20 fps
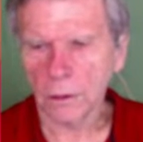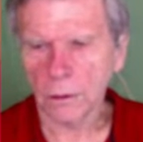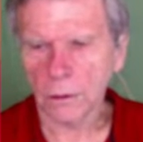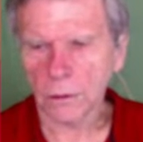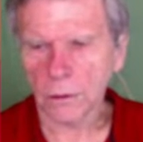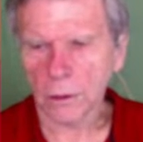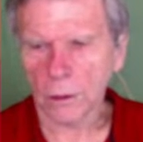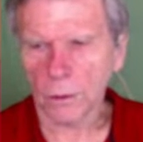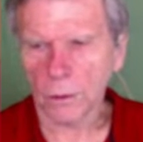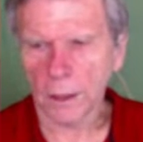
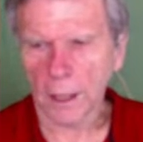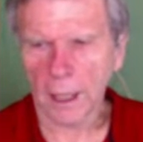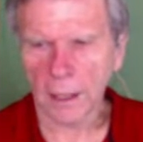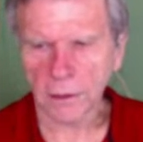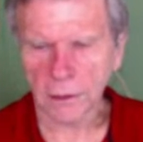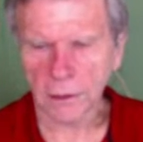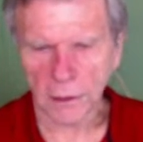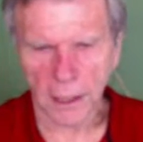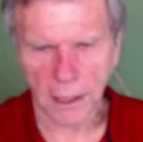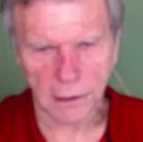So it
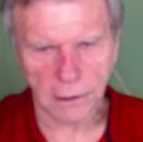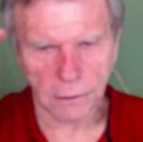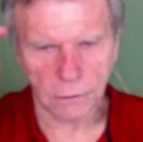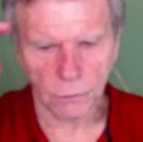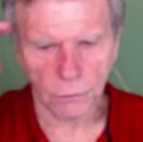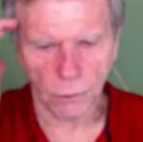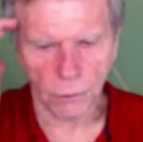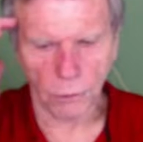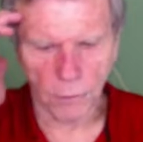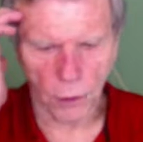has a nice
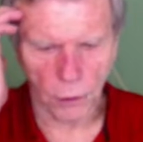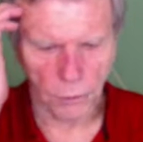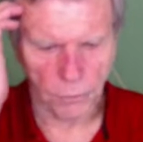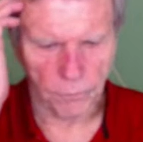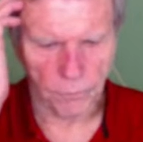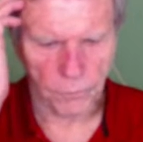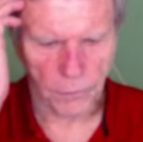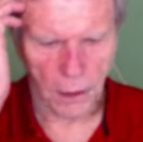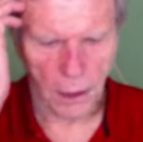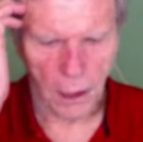little remote.
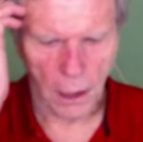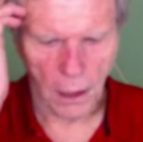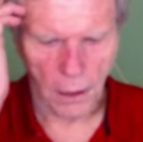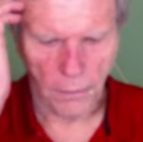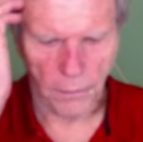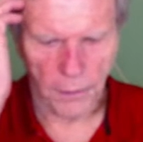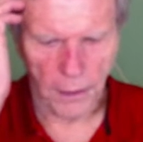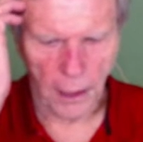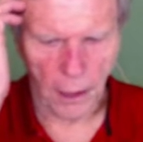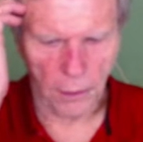
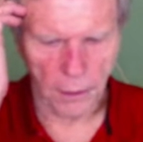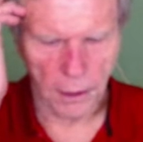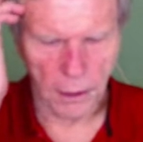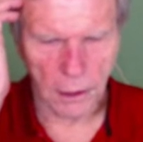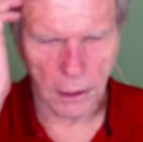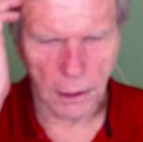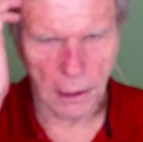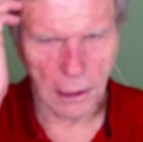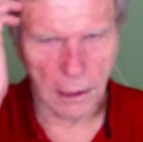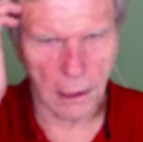Now in
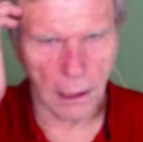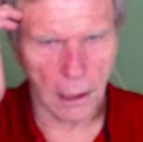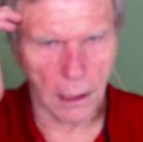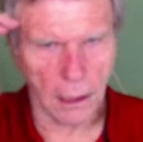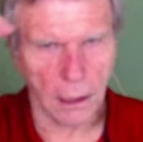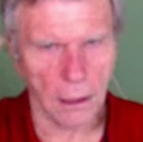the